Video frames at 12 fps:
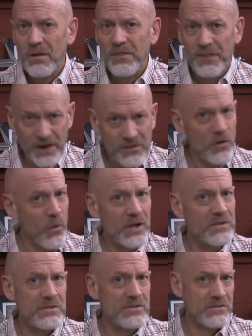They're the
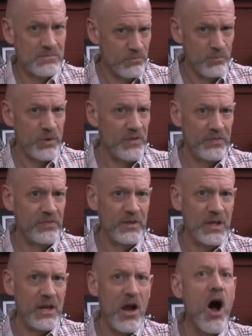ones with
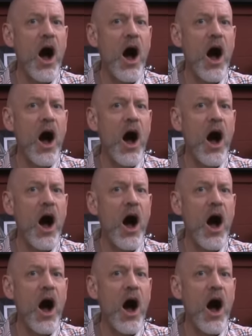the